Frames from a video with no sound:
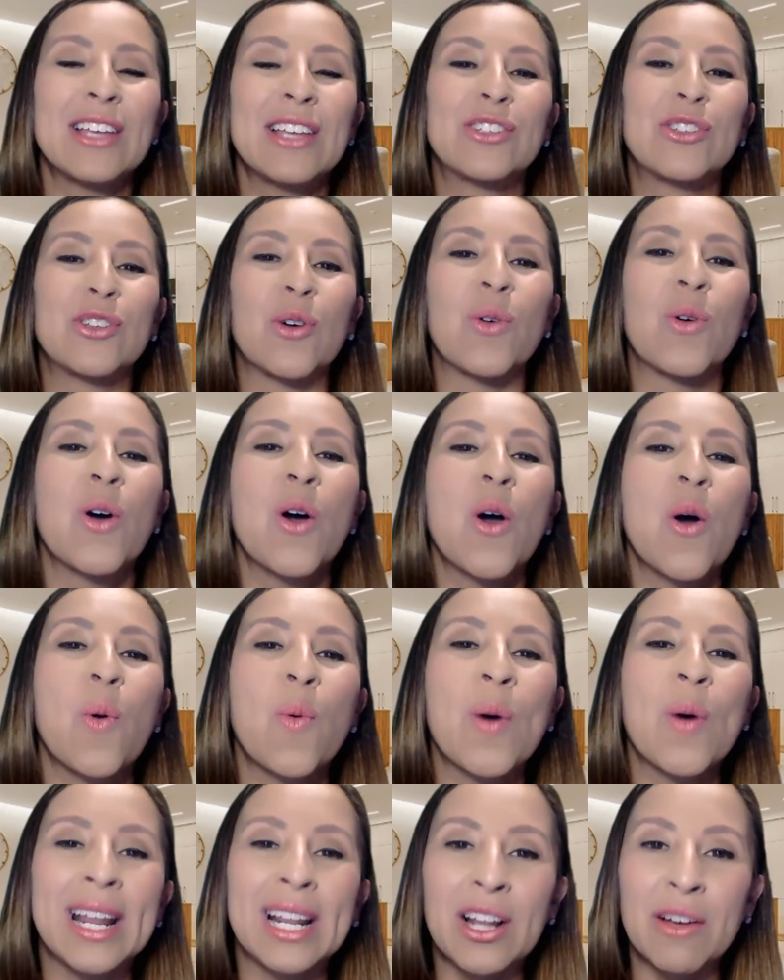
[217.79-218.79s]
So
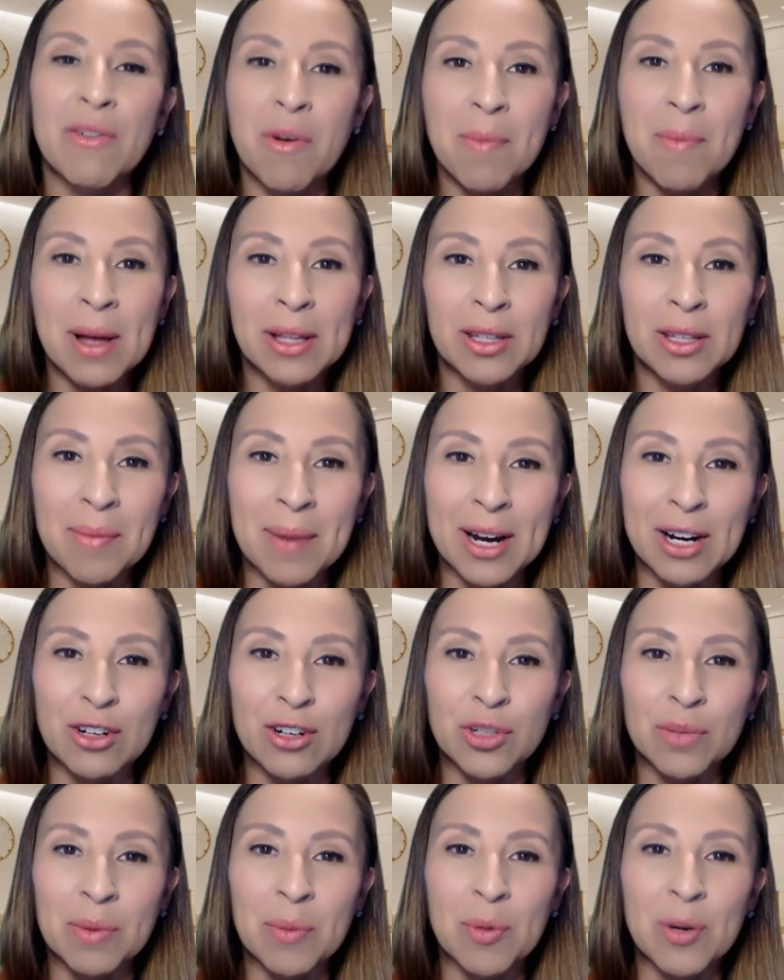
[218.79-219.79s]
what I love about the
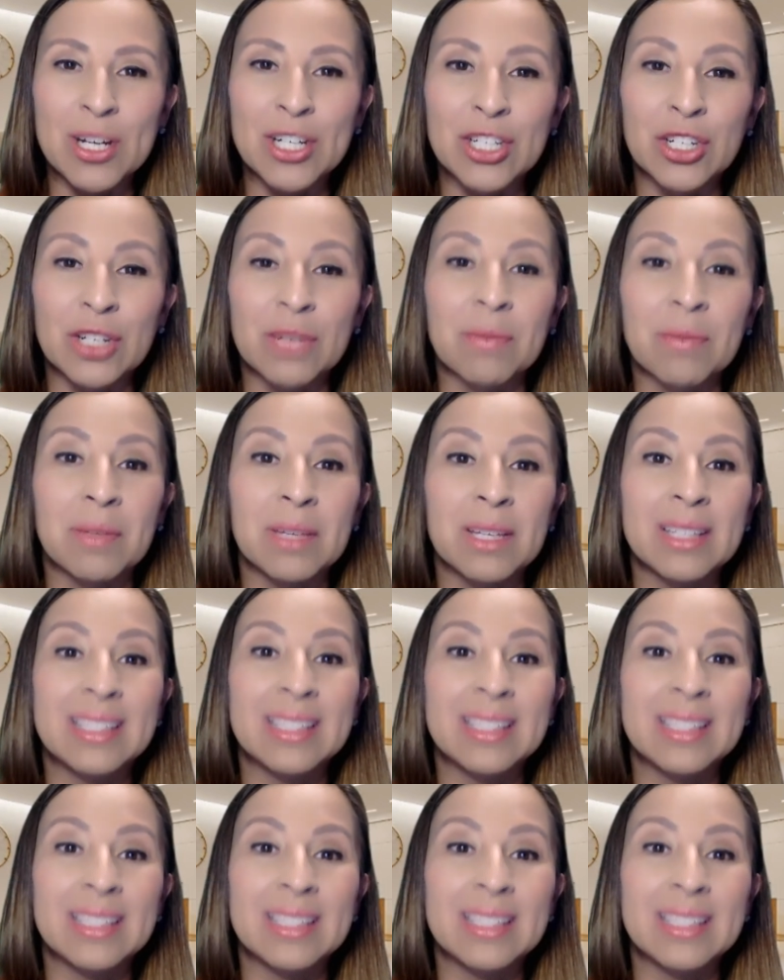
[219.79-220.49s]
microdermabrasion